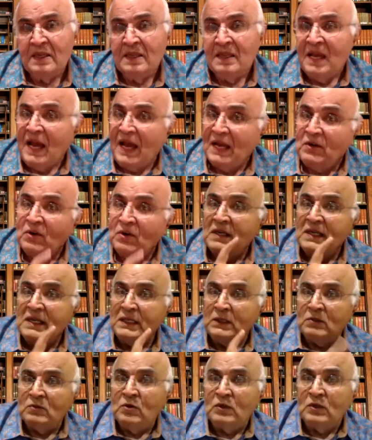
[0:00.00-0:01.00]
I don't need to
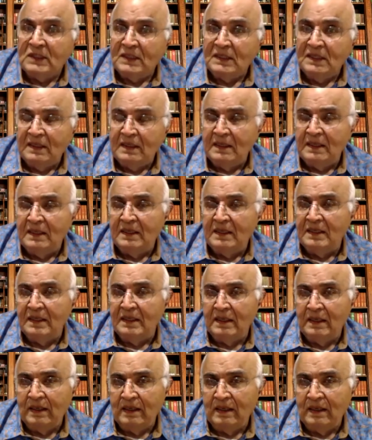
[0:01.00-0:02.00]
know
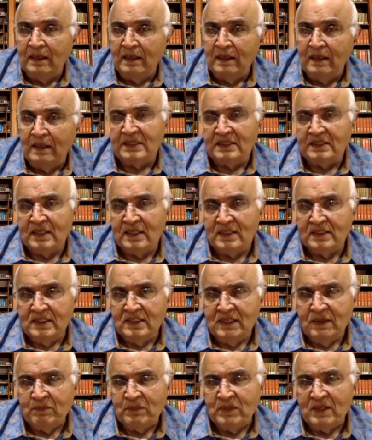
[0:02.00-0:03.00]
deep
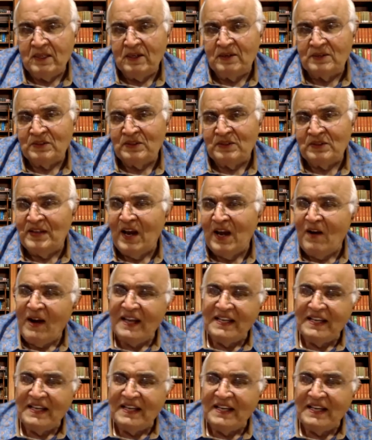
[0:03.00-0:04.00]
technology. Yeah. So now I
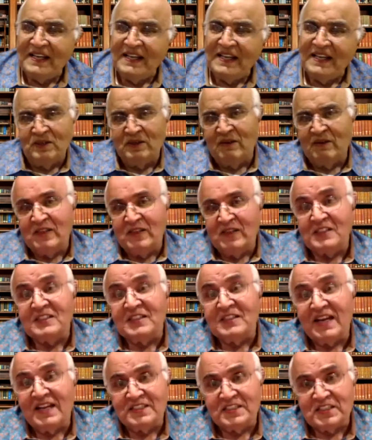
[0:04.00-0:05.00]
need to know if this
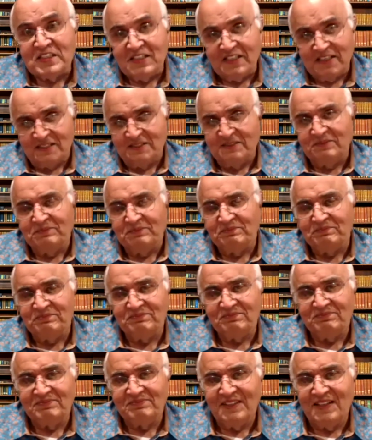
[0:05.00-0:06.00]
guy is real.
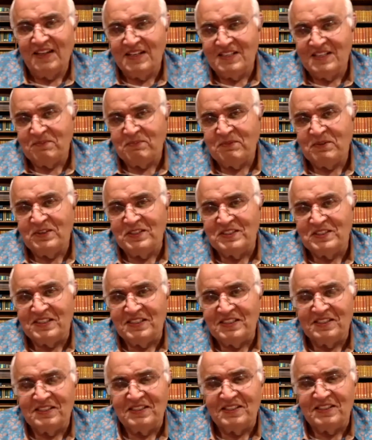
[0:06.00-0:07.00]
Entrepreneur is
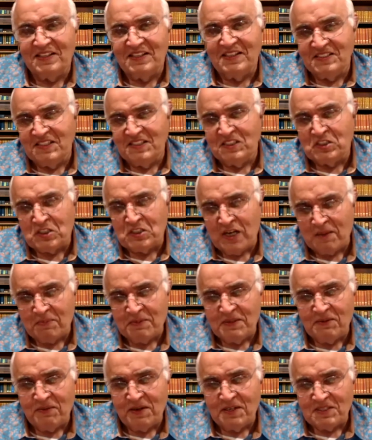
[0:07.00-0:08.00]
real. Yeah. Is he sharp
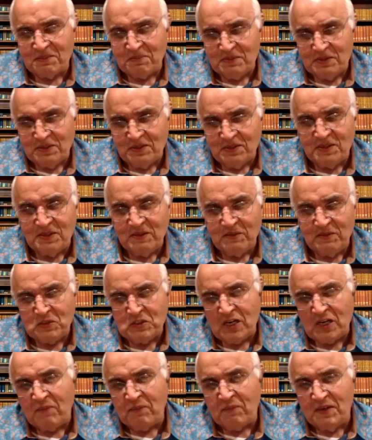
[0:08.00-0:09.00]
enough entrepreneur? If he's
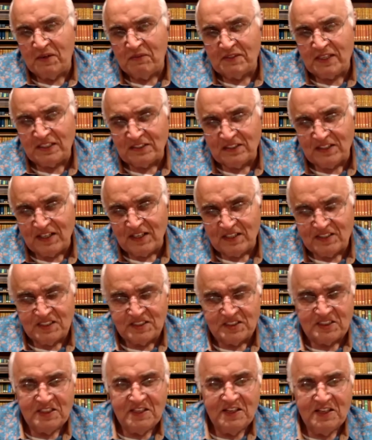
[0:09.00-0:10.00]
sharp enough
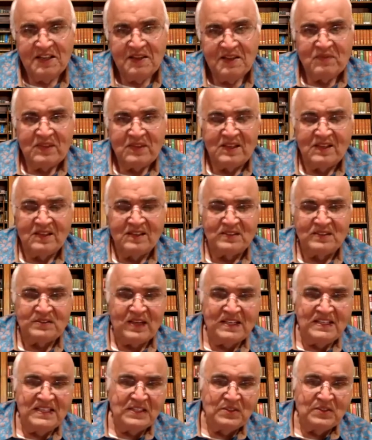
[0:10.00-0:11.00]
technologies, so I
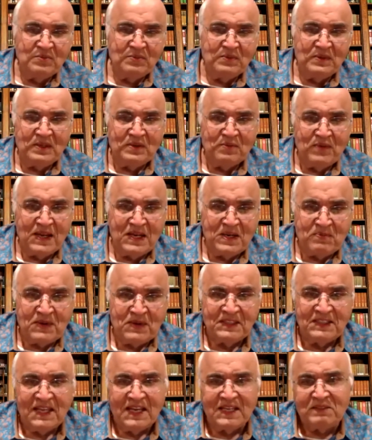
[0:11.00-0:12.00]
need to verify
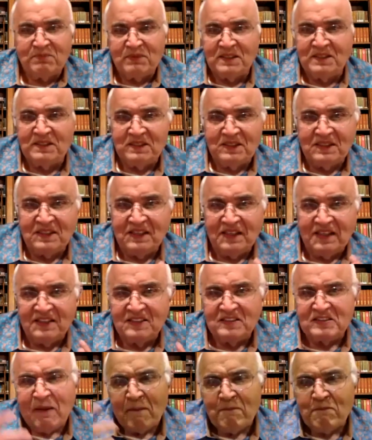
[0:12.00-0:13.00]
that one in
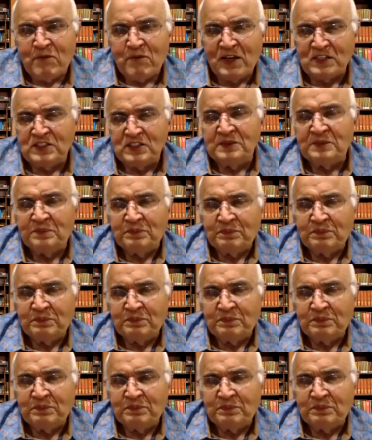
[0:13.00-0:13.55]
some fashion.